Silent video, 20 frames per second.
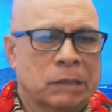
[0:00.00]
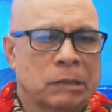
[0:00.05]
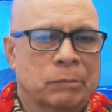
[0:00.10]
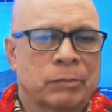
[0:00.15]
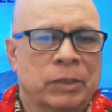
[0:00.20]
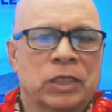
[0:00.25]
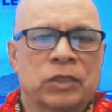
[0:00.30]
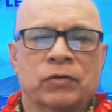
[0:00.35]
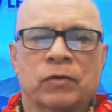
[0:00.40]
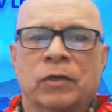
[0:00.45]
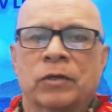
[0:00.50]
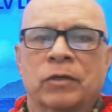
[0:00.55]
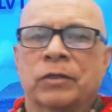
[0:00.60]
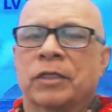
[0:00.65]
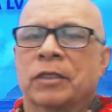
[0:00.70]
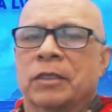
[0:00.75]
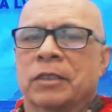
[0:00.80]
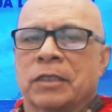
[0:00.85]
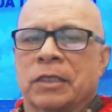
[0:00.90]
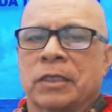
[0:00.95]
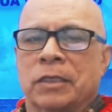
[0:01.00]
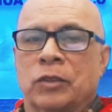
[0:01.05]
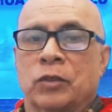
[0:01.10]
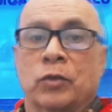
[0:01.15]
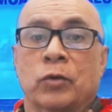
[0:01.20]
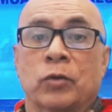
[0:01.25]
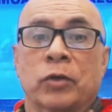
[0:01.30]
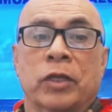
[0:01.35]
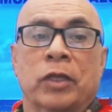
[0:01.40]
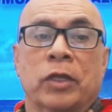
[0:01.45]
beach road, the son
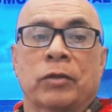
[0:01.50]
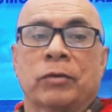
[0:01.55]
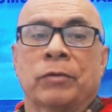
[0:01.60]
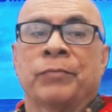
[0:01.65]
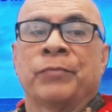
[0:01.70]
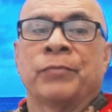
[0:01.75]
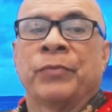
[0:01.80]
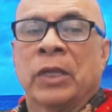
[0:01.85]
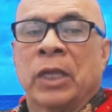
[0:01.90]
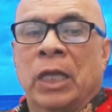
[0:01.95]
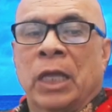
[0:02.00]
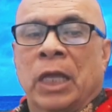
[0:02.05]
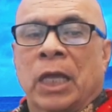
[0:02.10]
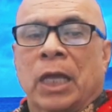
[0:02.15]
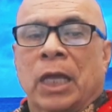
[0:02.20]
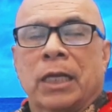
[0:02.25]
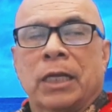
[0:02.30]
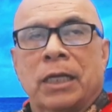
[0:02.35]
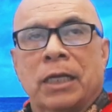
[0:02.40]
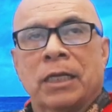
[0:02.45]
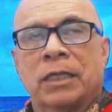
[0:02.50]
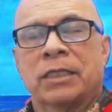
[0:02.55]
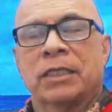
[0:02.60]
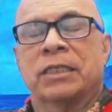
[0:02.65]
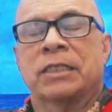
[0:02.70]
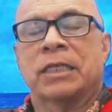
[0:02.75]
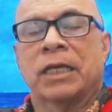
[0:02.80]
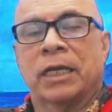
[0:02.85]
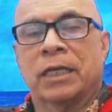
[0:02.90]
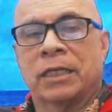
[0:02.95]
saw a canoe, and he asked
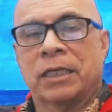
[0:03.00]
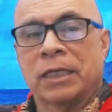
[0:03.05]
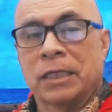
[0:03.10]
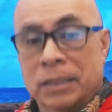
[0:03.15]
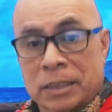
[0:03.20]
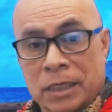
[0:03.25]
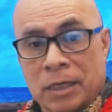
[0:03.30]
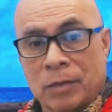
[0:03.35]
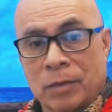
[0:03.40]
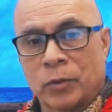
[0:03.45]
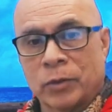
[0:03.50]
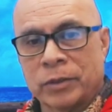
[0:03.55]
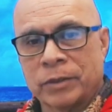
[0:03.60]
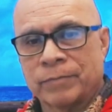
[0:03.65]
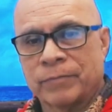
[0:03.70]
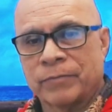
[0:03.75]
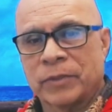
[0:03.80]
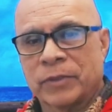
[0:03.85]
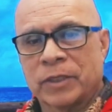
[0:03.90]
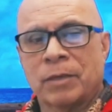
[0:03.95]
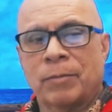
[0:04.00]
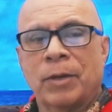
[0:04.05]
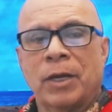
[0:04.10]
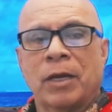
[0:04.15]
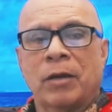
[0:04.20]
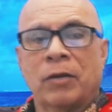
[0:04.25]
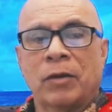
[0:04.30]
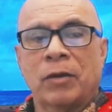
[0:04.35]
his dad in Samoan, "Tama,